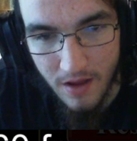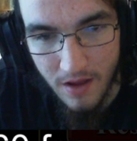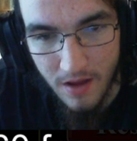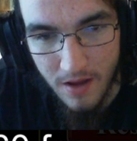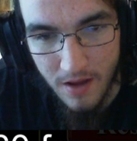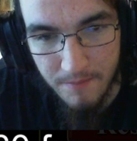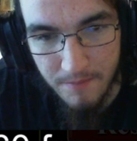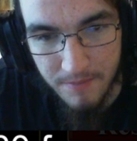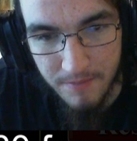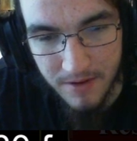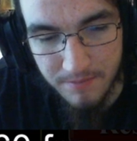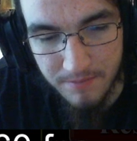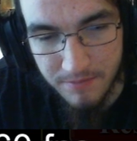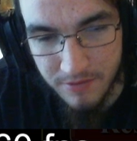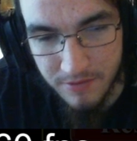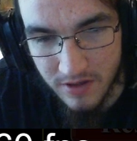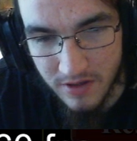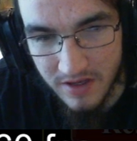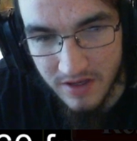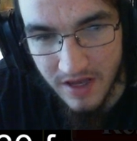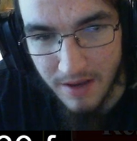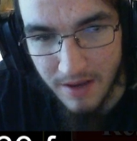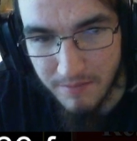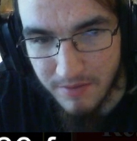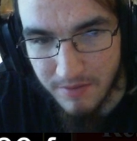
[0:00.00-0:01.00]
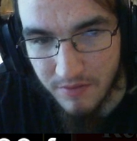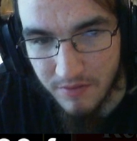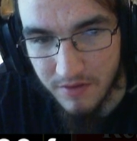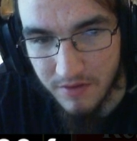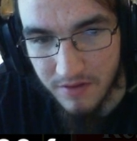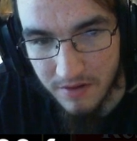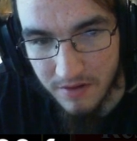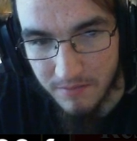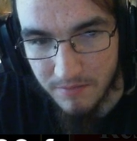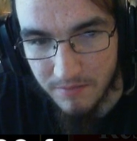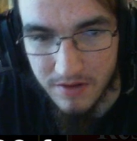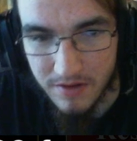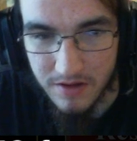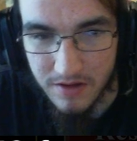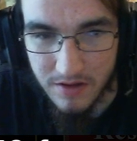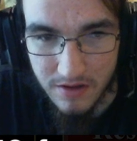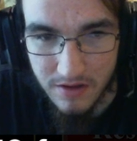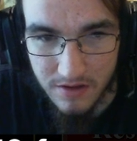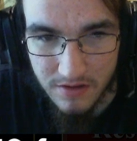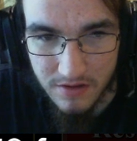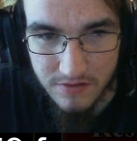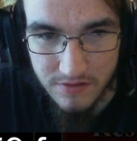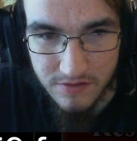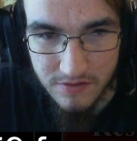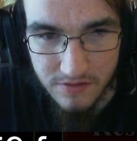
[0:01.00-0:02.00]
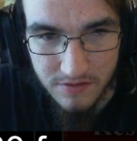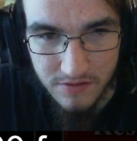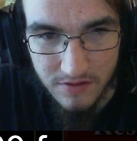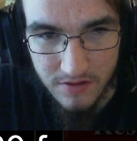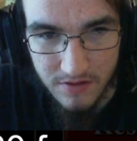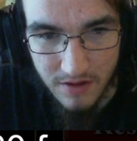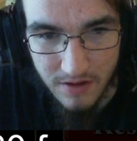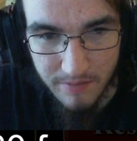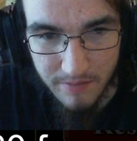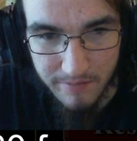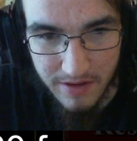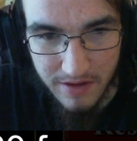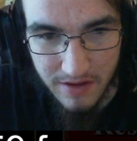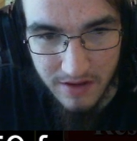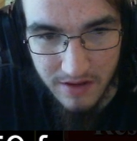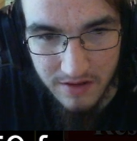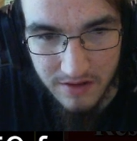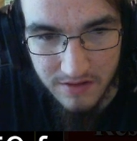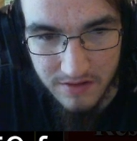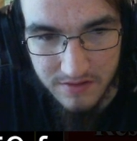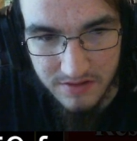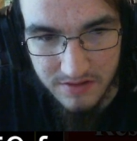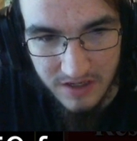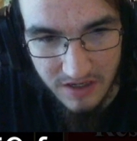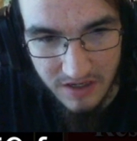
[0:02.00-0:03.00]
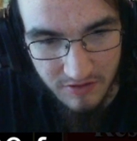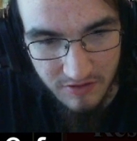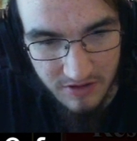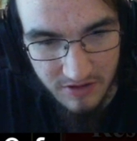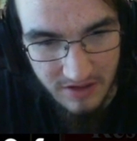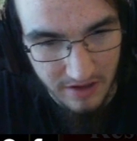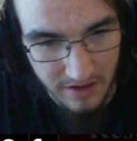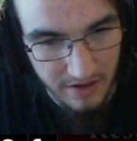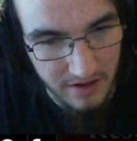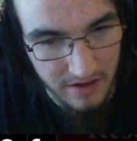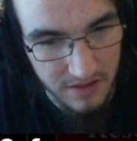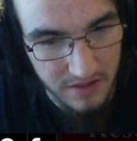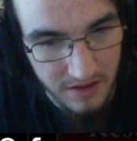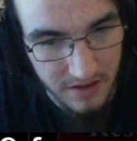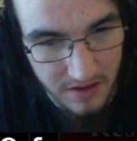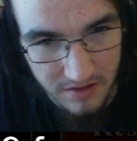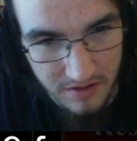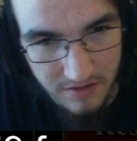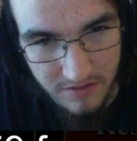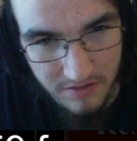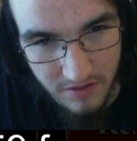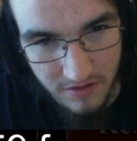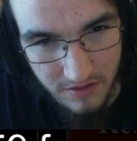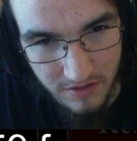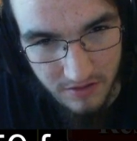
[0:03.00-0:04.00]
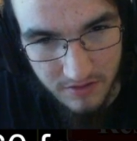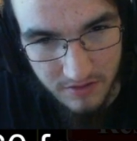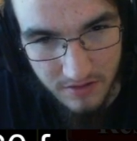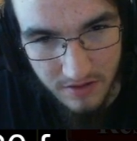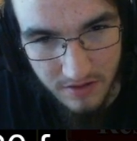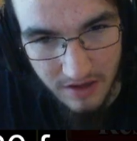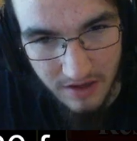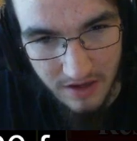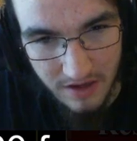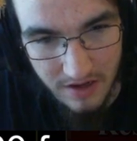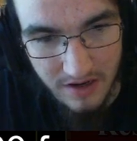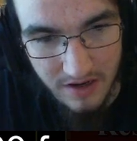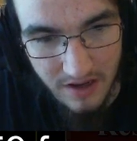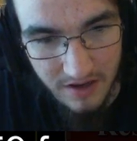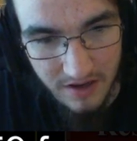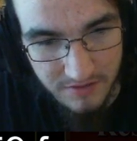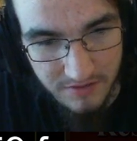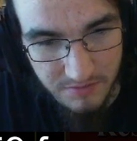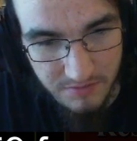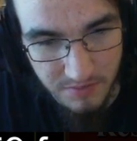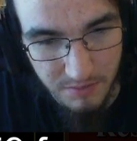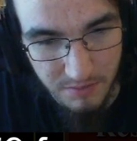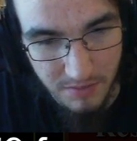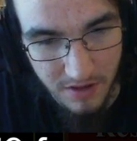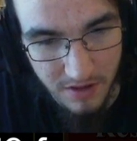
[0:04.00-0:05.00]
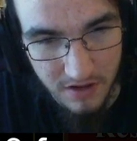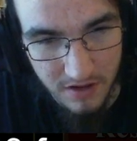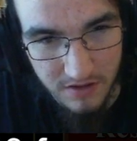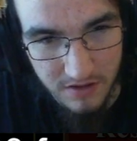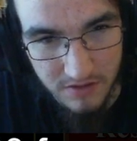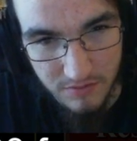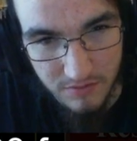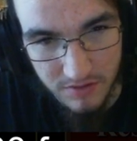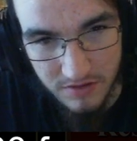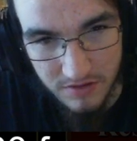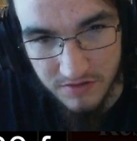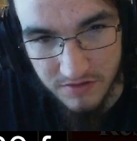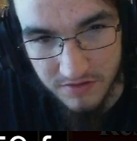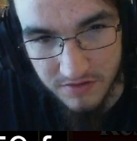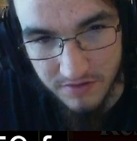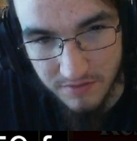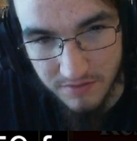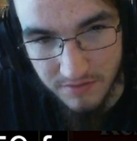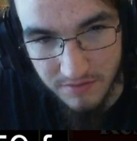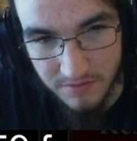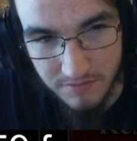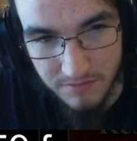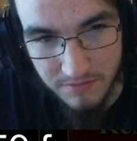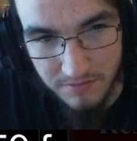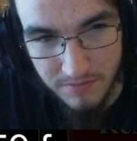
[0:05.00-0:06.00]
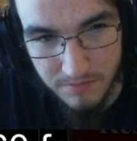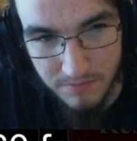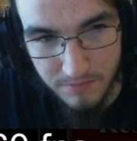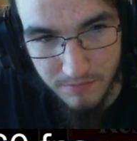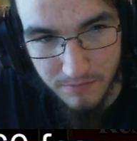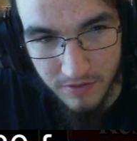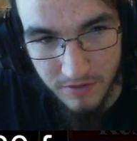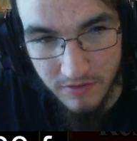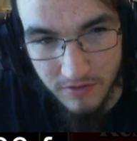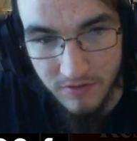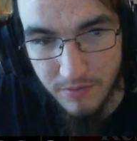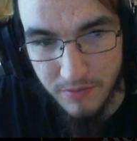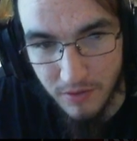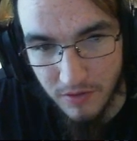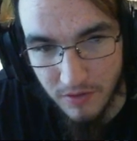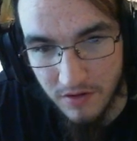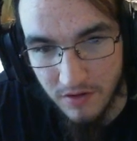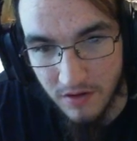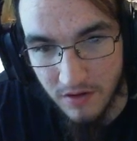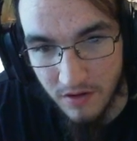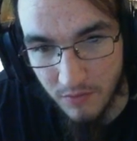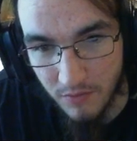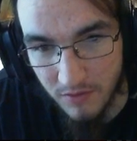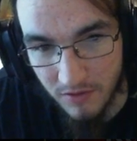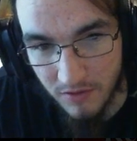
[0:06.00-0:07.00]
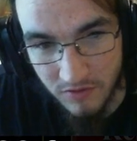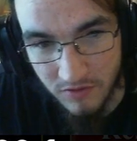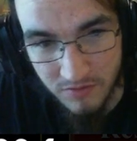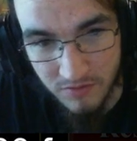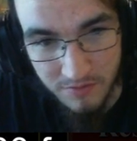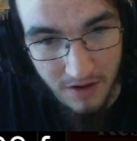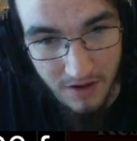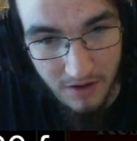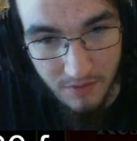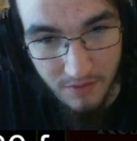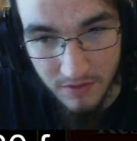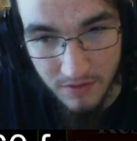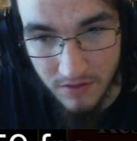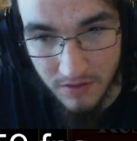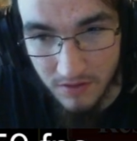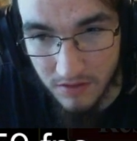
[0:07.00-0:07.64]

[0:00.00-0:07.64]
but I'm pretty happy with him. He's a big, scary guy that hits hard and has to be blocked, which you can put your opponent in a weird spot with.